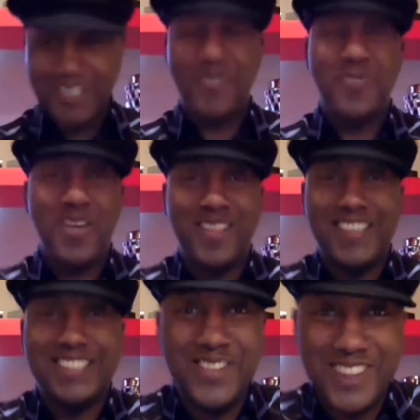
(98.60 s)
How's
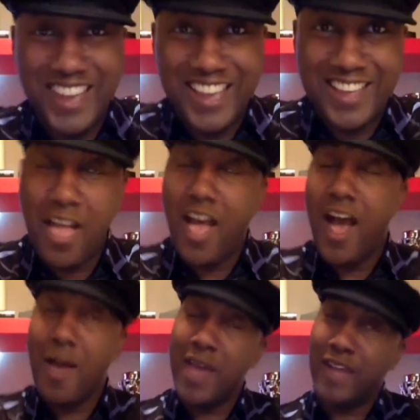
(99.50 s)
everyone this evening?
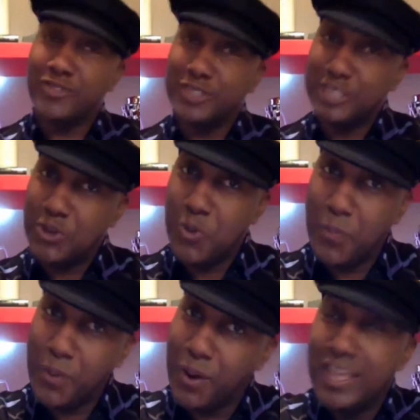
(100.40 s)
I'm Patrick T
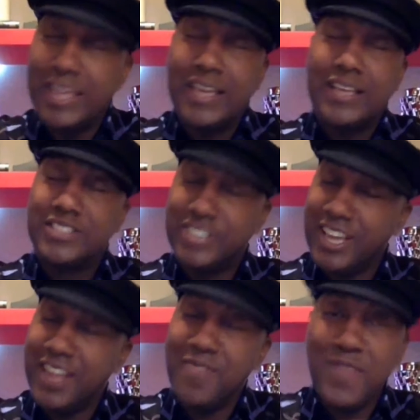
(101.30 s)
Cooper.
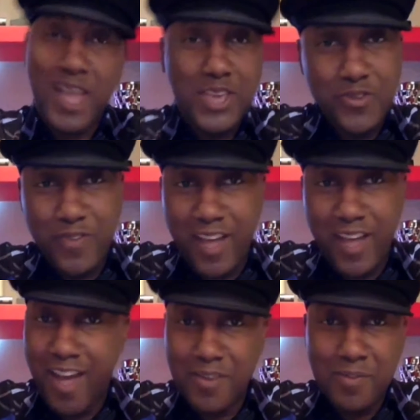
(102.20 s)
Jen, thank you
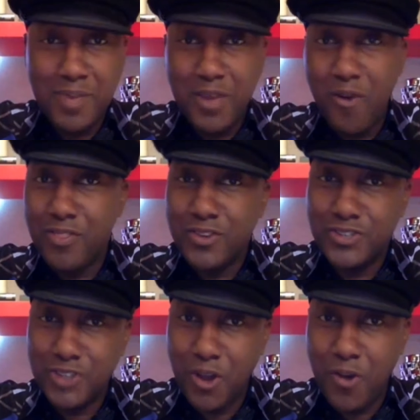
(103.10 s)
for having me on
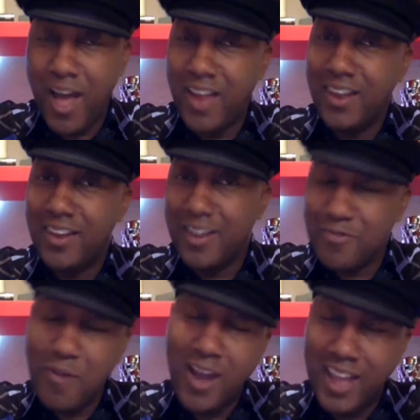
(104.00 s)
the show. I
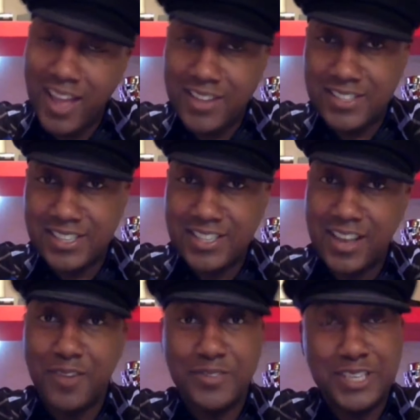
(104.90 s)
love Wine Antics.
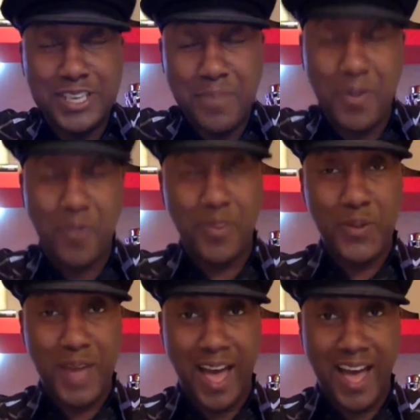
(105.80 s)
I love to keep up
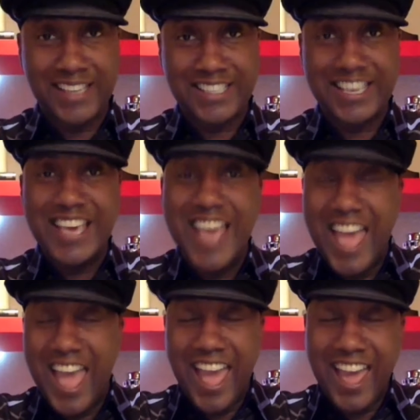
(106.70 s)
with you guys.
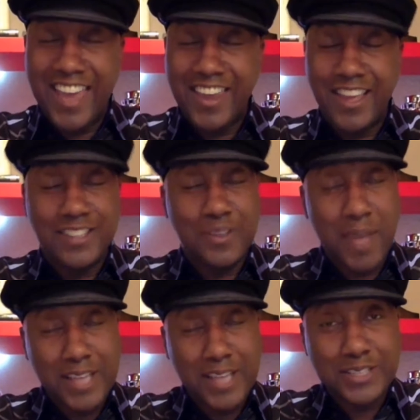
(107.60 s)
And it's
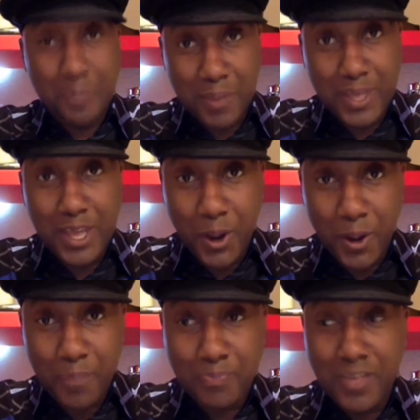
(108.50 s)
amazing to be
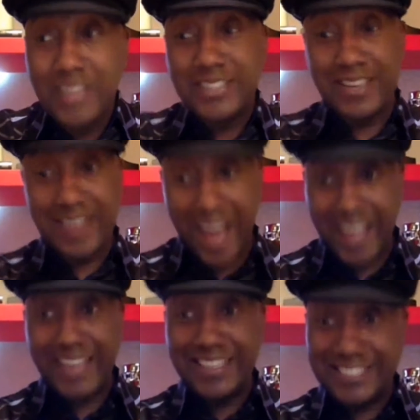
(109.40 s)
here.
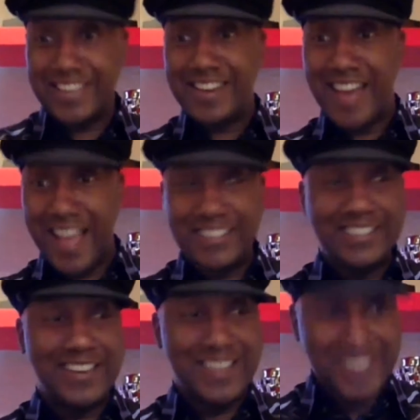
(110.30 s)
Tonight,
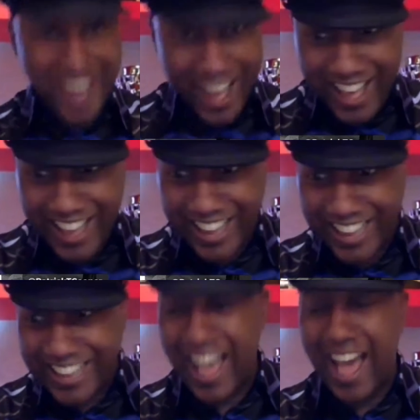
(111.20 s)

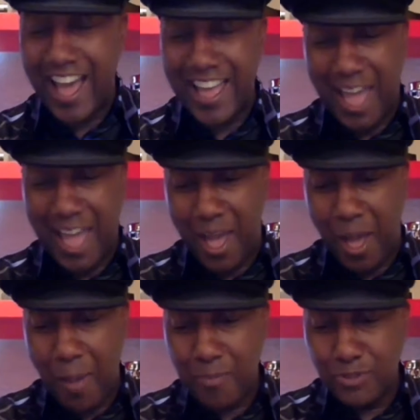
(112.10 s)
I
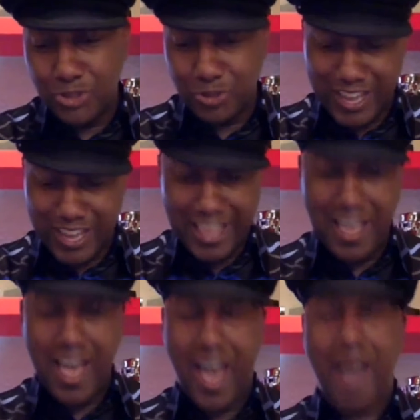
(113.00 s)
am
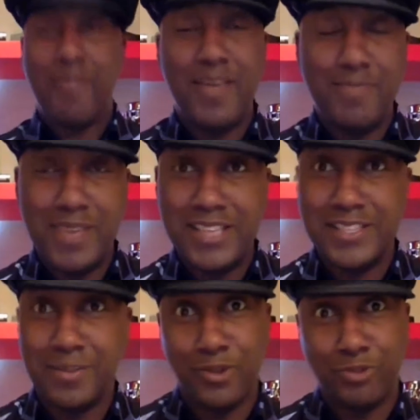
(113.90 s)
drinking. I made
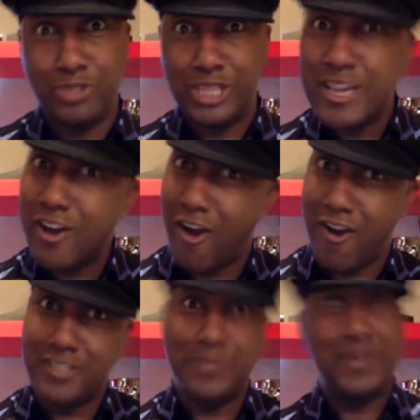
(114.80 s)
me some little cheat
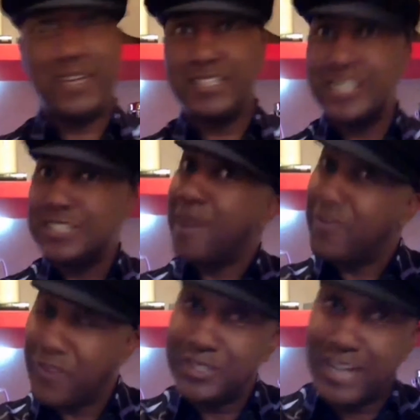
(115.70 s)
cards because this is
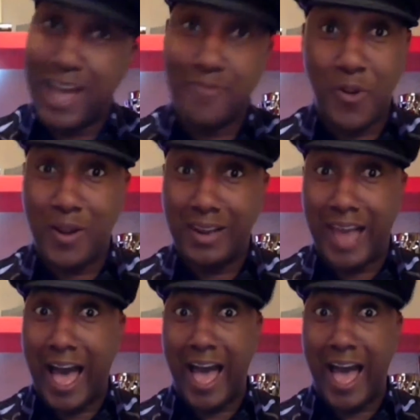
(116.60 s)
my first time going